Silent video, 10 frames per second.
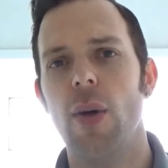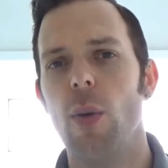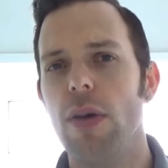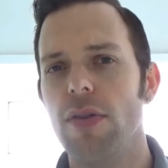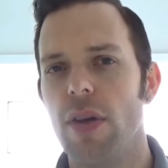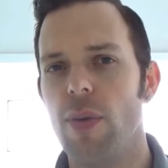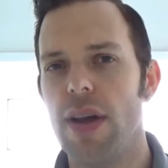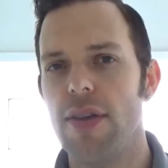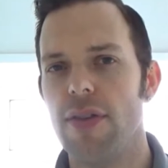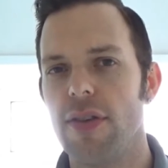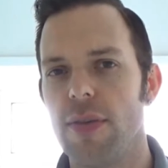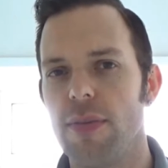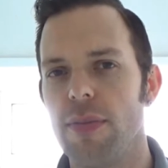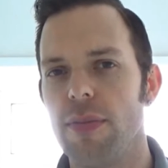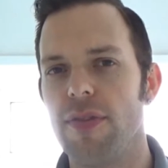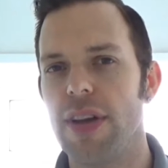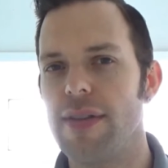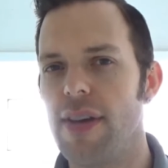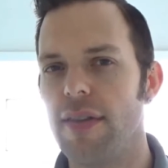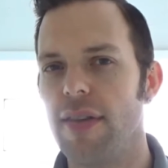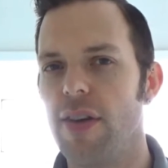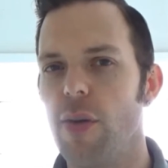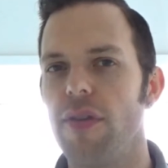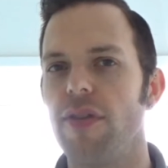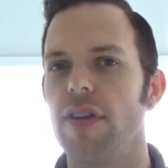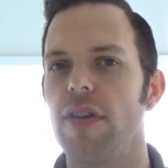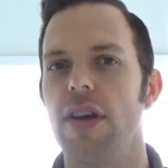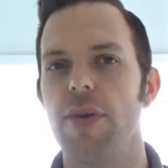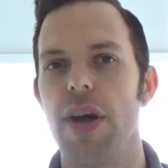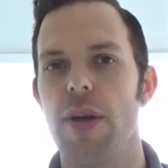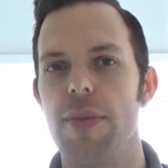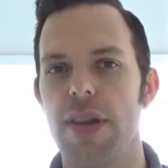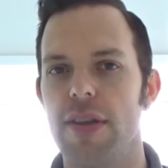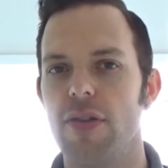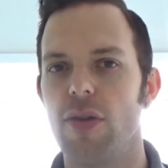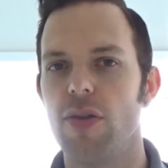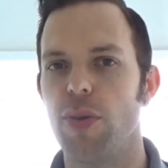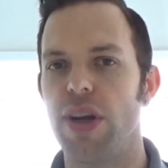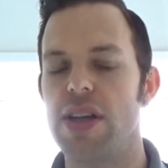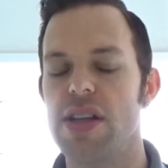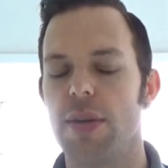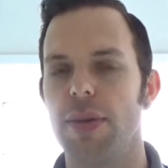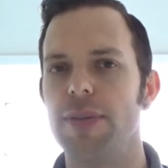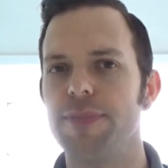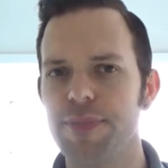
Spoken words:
whilst I wait for some fantastic new offerings that I know are coming this sort of spring and summer,